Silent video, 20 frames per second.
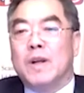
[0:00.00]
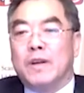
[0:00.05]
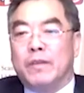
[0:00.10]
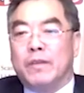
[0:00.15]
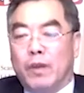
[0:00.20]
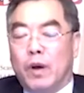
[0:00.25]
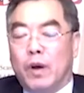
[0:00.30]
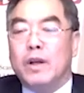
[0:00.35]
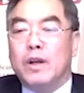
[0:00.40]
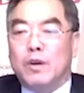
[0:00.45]

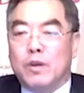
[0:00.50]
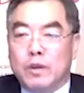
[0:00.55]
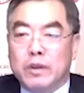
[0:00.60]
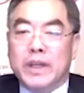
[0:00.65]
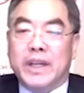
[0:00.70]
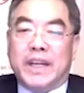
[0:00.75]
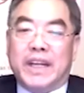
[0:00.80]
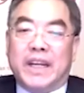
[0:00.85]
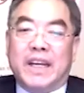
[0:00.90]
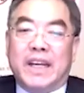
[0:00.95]
not
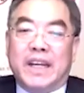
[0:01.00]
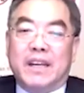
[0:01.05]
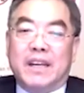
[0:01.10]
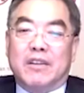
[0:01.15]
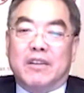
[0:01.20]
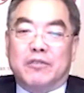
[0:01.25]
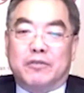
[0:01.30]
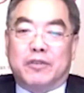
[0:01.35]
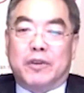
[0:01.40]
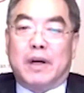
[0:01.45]
only
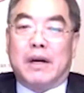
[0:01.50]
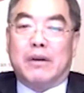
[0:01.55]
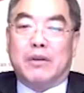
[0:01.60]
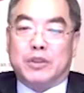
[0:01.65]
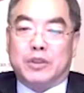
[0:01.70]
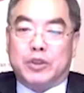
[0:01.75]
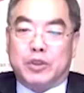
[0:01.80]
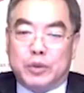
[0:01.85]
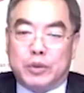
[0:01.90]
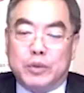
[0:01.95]
for
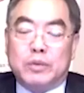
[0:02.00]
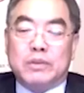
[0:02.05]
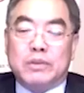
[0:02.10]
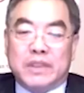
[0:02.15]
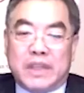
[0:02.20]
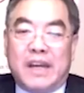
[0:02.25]
our two